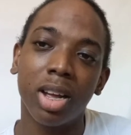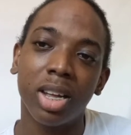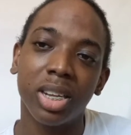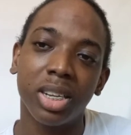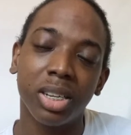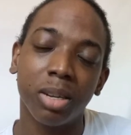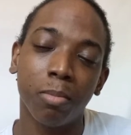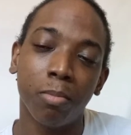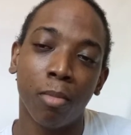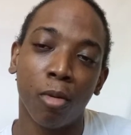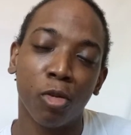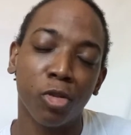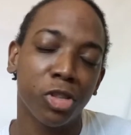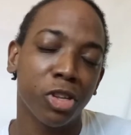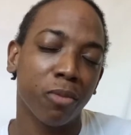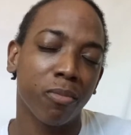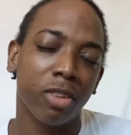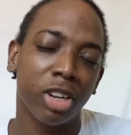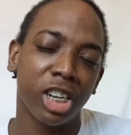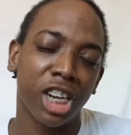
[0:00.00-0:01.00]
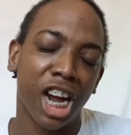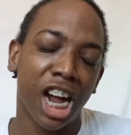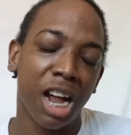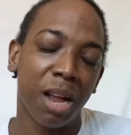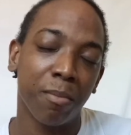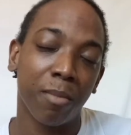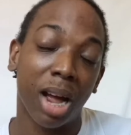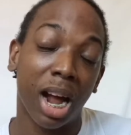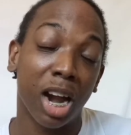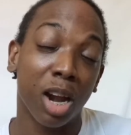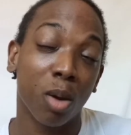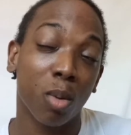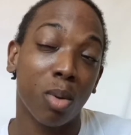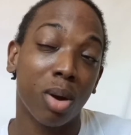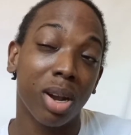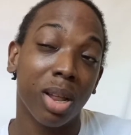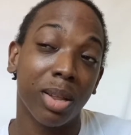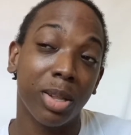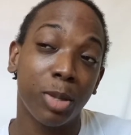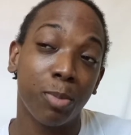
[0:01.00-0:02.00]
is most of the time. I don't
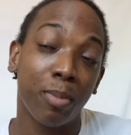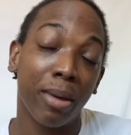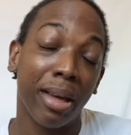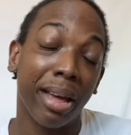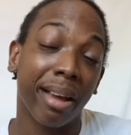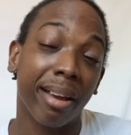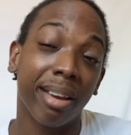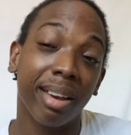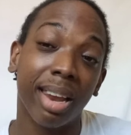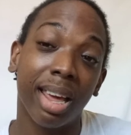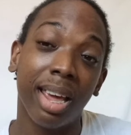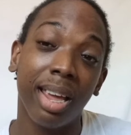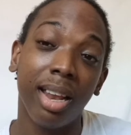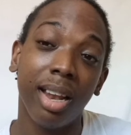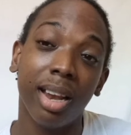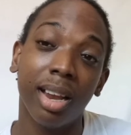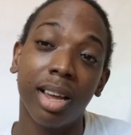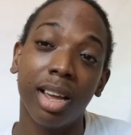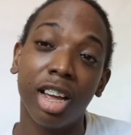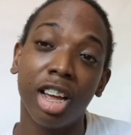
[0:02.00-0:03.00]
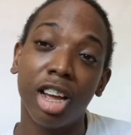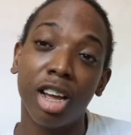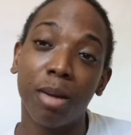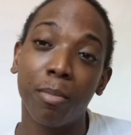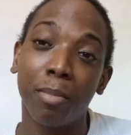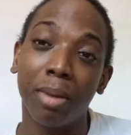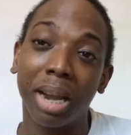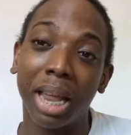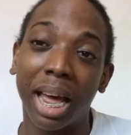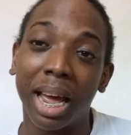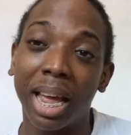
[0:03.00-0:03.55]
want to speculate, but